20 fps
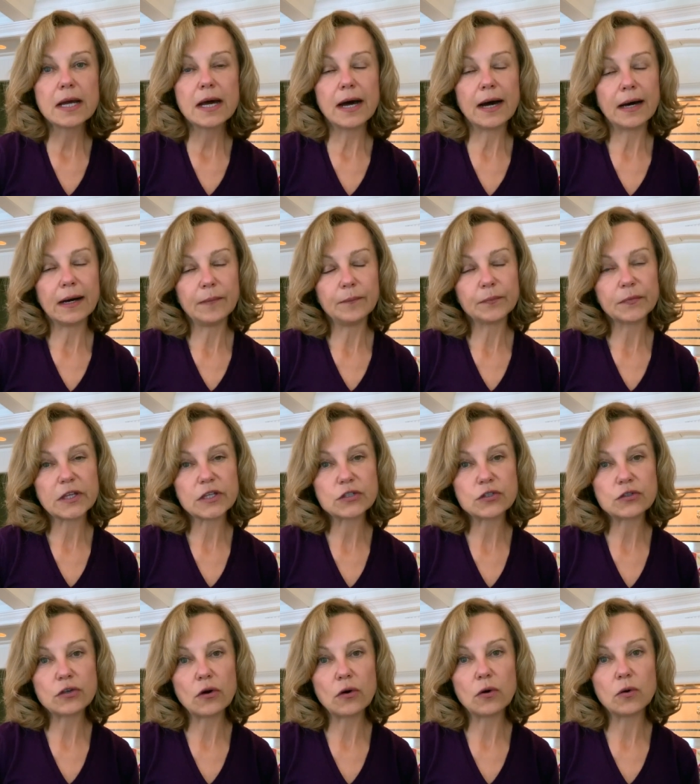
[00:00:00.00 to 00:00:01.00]
Um,
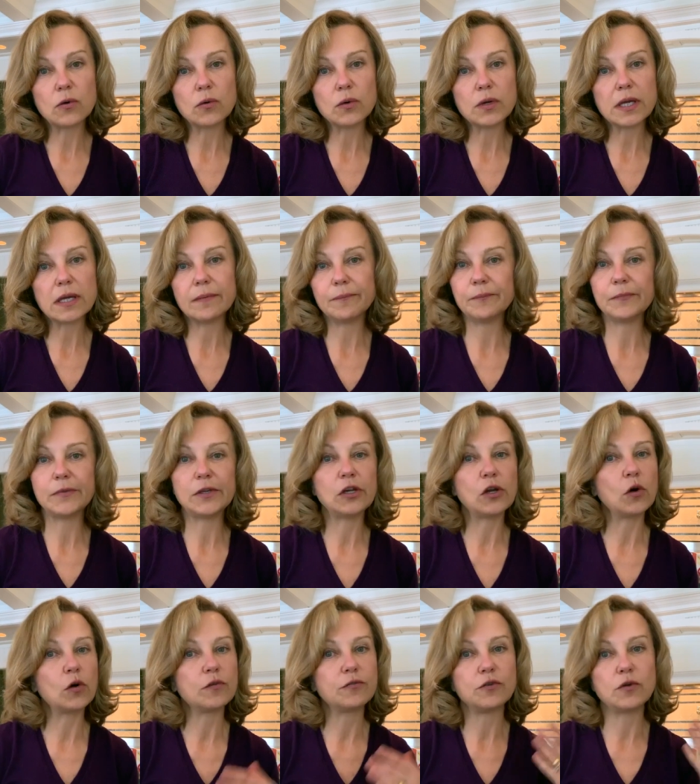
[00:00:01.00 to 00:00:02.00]
so, you
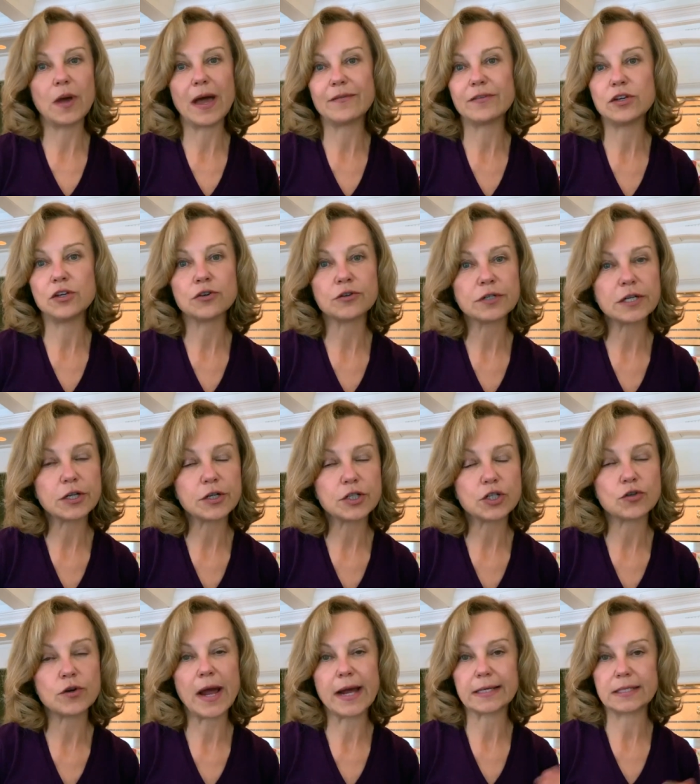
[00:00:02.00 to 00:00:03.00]
know, if you have a urinary
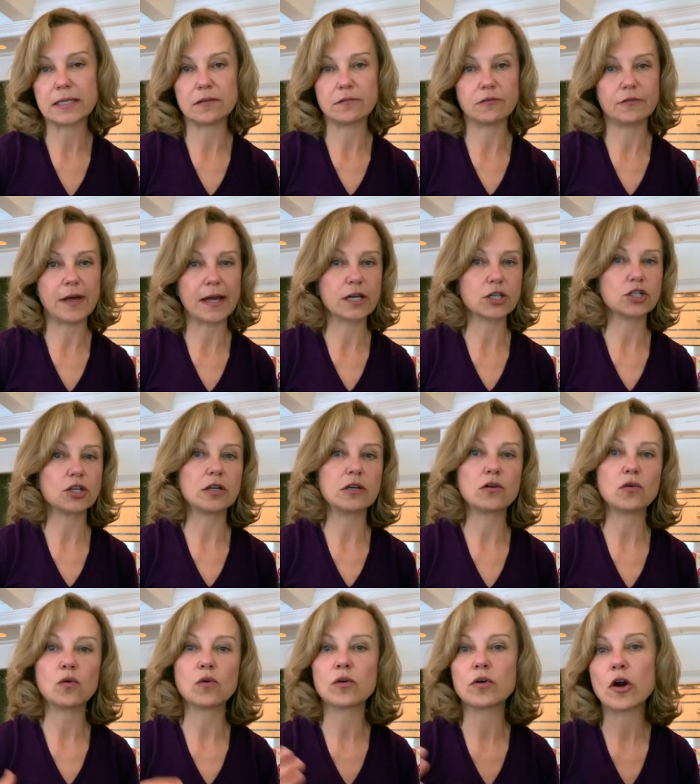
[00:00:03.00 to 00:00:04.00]
tract
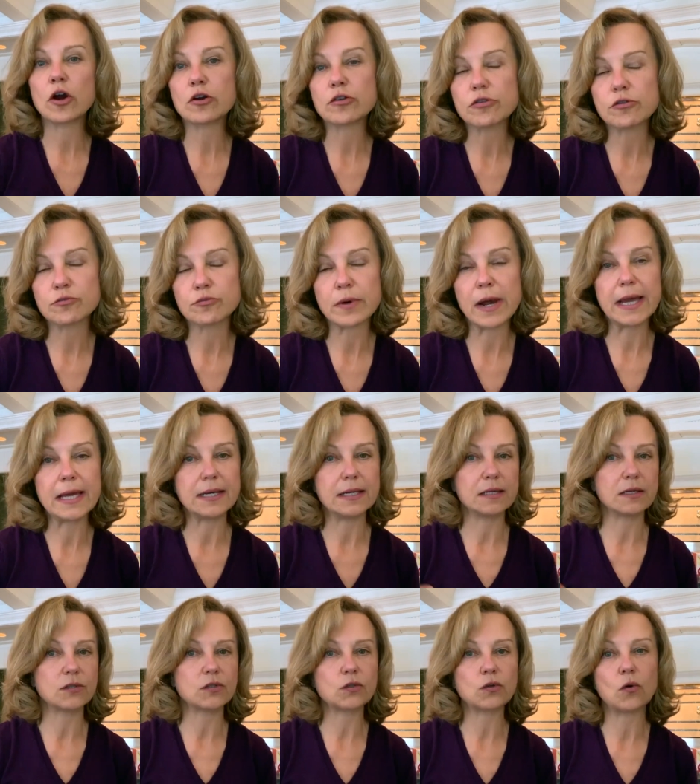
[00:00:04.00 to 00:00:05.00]
infection or
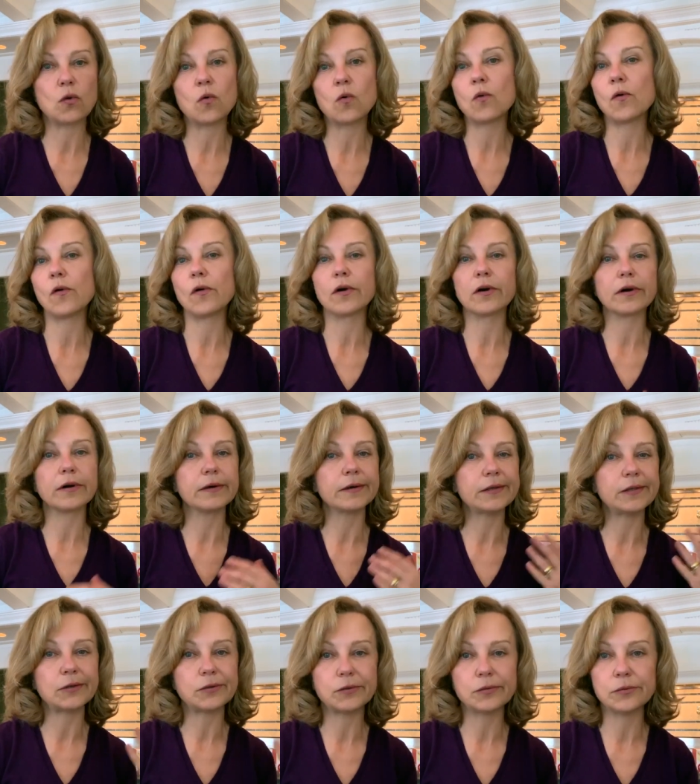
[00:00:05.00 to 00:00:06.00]
arthritis or
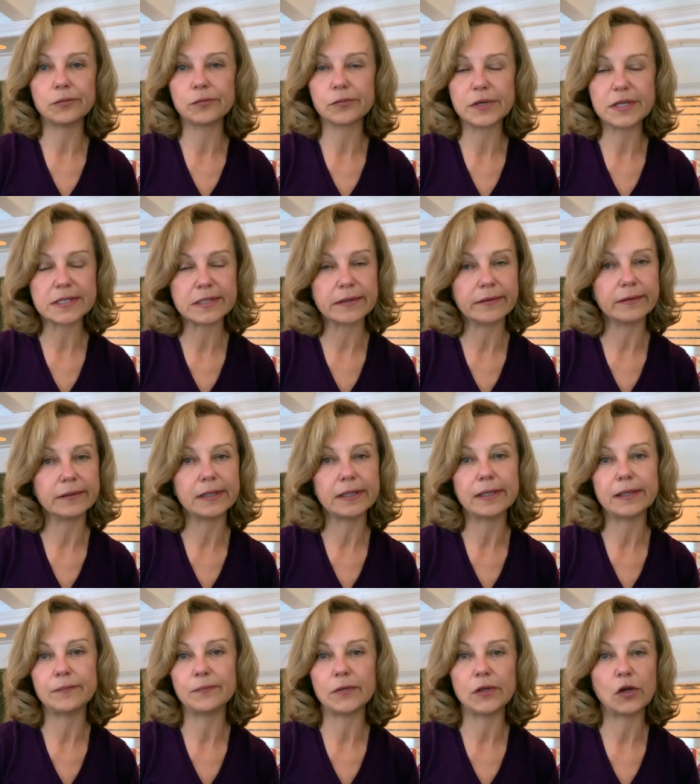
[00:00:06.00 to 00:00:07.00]
you
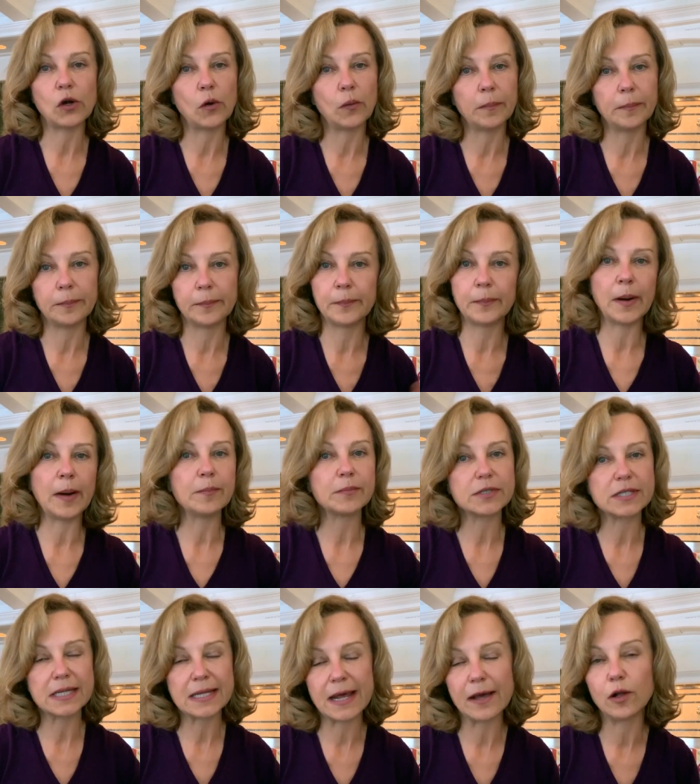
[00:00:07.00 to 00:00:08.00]
recently, you know,
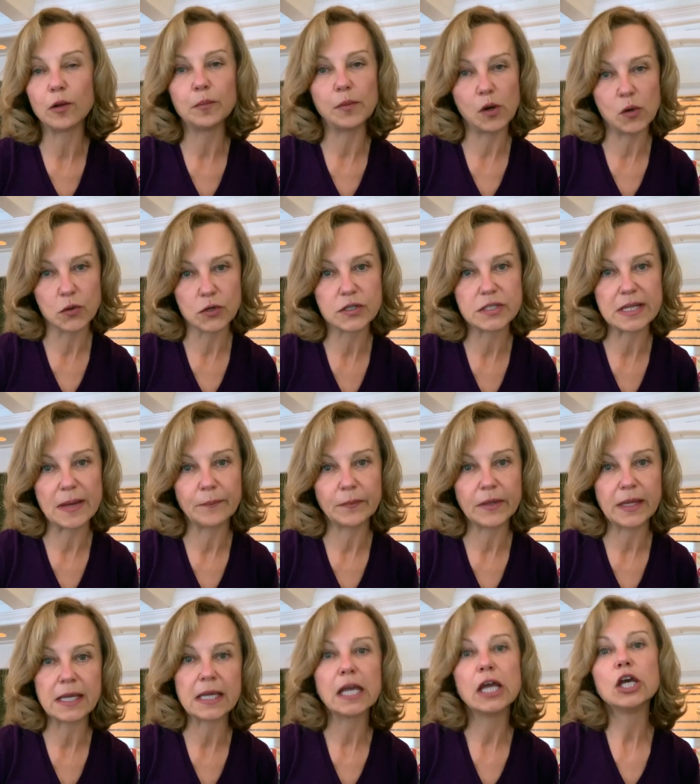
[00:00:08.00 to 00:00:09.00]
bumped an elbow or
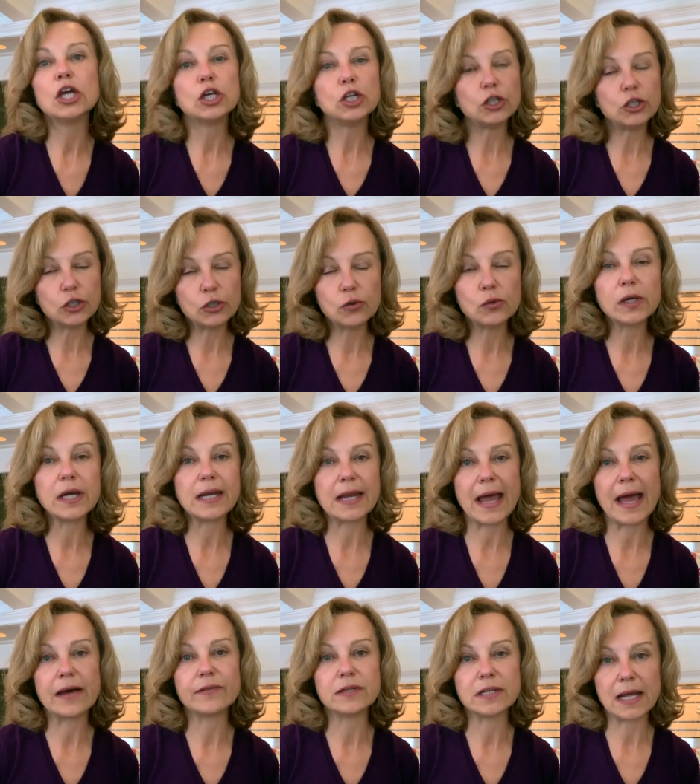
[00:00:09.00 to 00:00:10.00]
something, you can
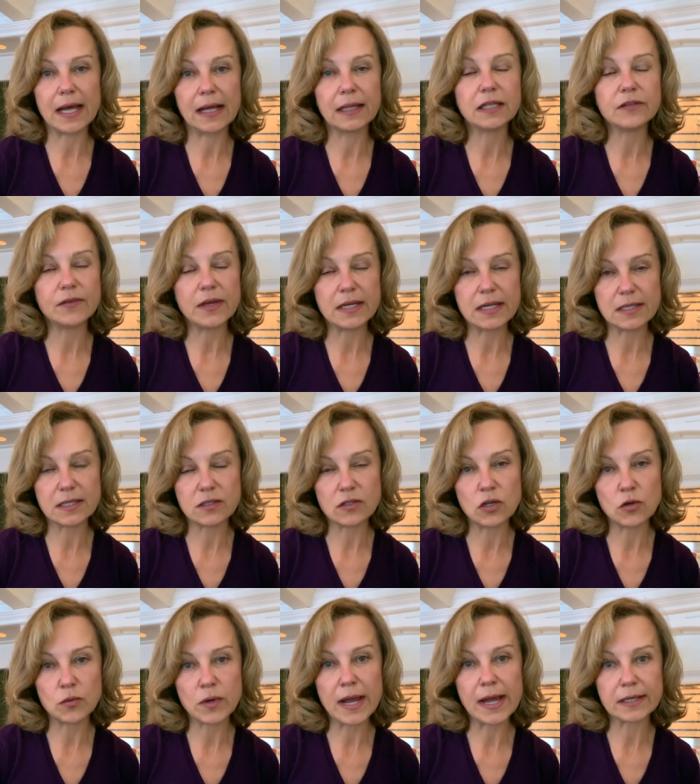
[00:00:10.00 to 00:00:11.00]
have an elevated
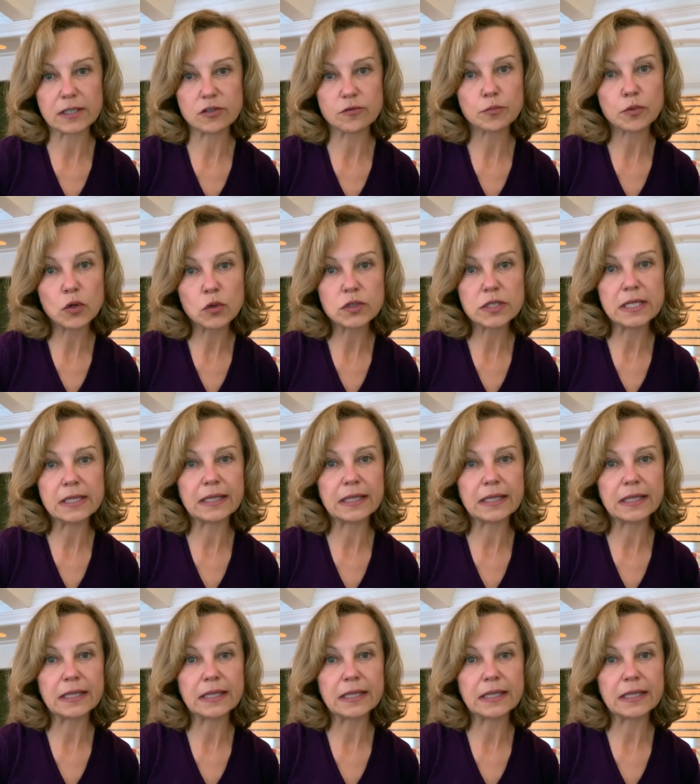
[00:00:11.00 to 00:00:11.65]
C-reactive protein